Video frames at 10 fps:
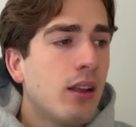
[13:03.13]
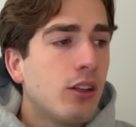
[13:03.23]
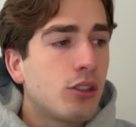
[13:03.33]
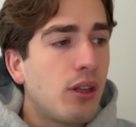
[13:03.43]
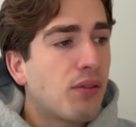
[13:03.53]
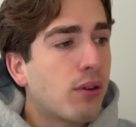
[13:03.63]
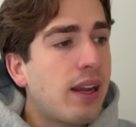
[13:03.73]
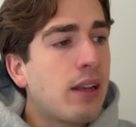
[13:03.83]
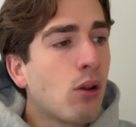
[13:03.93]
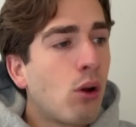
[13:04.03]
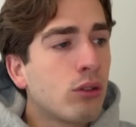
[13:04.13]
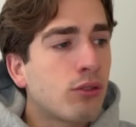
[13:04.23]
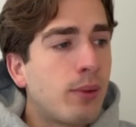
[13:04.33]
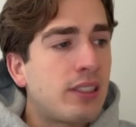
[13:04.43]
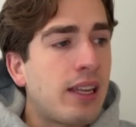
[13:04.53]
So if you're in longs
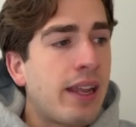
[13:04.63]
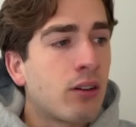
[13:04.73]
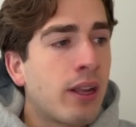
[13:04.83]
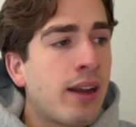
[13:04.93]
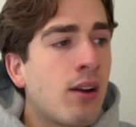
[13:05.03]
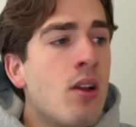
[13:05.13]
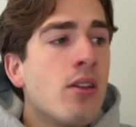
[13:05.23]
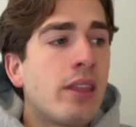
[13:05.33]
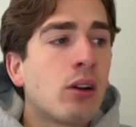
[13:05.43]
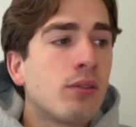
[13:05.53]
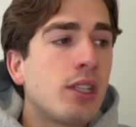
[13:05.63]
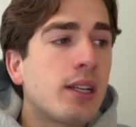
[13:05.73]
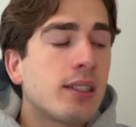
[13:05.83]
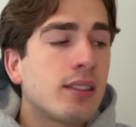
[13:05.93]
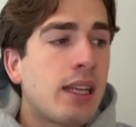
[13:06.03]
from, let's say, here or here, then obviously you
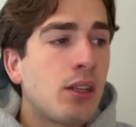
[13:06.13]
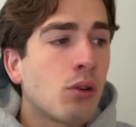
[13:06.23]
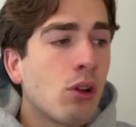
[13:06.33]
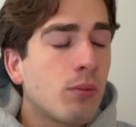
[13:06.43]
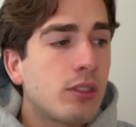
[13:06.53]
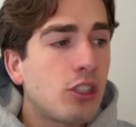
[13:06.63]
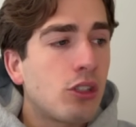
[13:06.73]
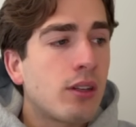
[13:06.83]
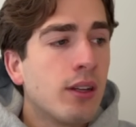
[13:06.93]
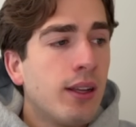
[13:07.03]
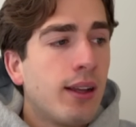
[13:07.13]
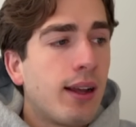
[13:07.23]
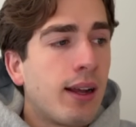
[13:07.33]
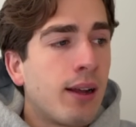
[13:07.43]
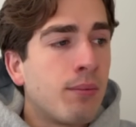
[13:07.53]
can stay in your long position.
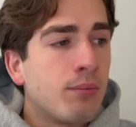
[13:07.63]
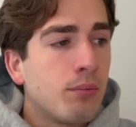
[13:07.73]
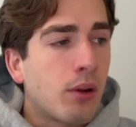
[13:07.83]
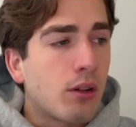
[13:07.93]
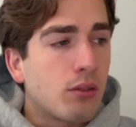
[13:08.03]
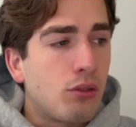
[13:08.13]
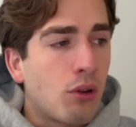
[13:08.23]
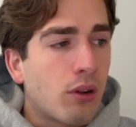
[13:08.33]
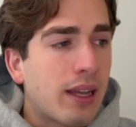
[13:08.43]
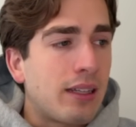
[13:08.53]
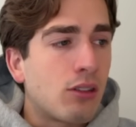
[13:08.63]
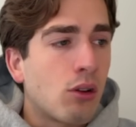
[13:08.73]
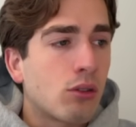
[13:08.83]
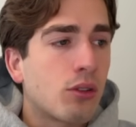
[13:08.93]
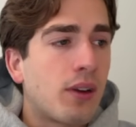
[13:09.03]
But do not get into
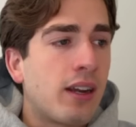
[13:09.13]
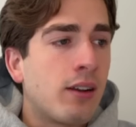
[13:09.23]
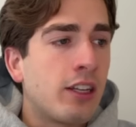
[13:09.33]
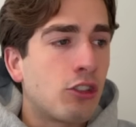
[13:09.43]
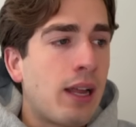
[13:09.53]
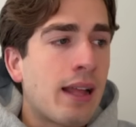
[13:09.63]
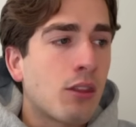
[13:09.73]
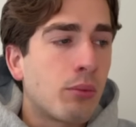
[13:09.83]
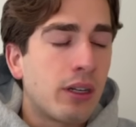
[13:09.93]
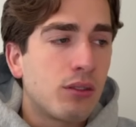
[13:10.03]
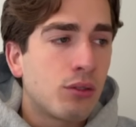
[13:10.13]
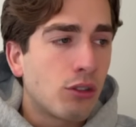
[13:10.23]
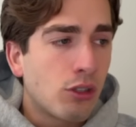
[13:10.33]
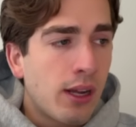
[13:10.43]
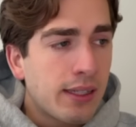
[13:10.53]
longs over here, literally at the break of
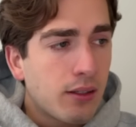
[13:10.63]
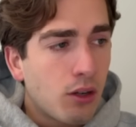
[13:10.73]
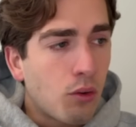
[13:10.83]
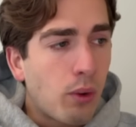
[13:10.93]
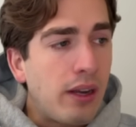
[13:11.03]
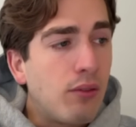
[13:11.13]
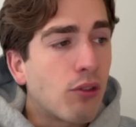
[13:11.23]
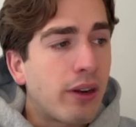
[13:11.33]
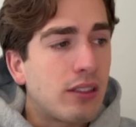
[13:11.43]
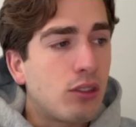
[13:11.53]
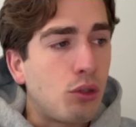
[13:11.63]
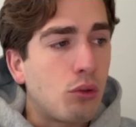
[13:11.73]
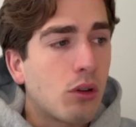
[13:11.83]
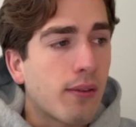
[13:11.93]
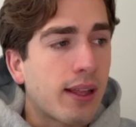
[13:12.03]
structure line. Wait for it to
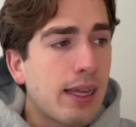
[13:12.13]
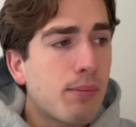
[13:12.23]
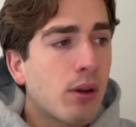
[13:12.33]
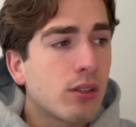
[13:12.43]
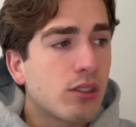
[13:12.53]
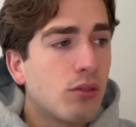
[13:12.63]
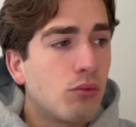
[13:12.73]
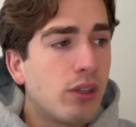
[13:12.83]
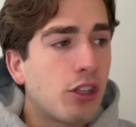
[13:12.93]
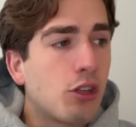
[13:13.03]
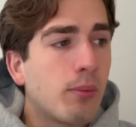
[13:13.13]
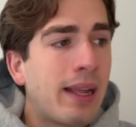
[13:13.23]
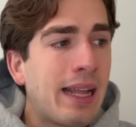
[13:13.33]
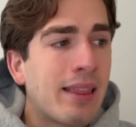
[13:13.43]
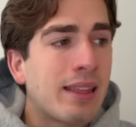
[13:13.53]
kind of like impulse,
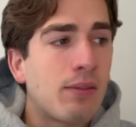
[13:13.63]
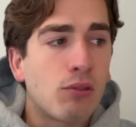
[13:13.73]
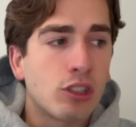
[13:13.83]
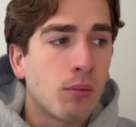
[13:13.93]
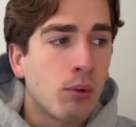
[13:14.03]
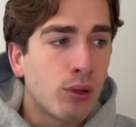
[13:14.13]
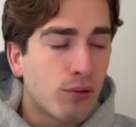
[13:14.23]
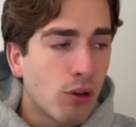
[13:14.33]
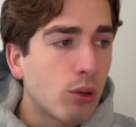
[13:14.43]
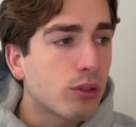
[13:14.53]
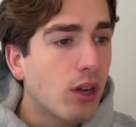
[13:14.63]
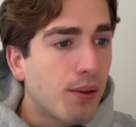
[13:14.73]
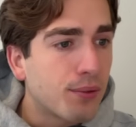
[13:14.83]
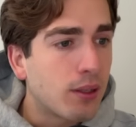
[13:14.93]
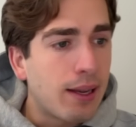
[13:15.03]
reaccumulate, and then, for example, look for longs
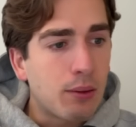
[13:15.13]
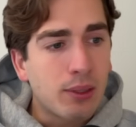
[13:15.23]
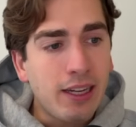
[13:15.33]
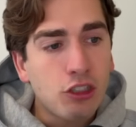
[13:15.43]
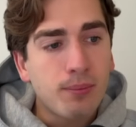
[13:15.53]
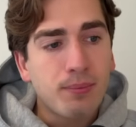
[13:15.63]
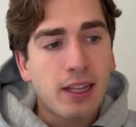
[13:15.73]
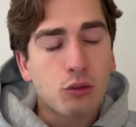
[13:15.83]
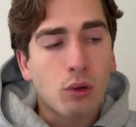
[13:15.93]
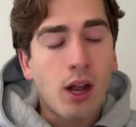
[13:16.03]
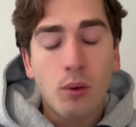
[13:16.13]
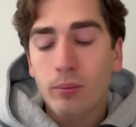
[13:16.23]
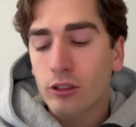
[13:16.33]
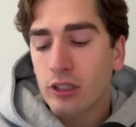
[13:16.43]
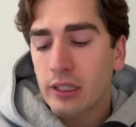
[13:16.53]
after the liquidation. That's what I would
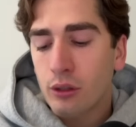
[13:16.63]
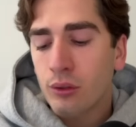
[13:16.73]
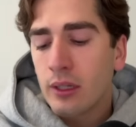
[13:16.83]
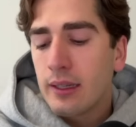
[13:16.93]
personally do.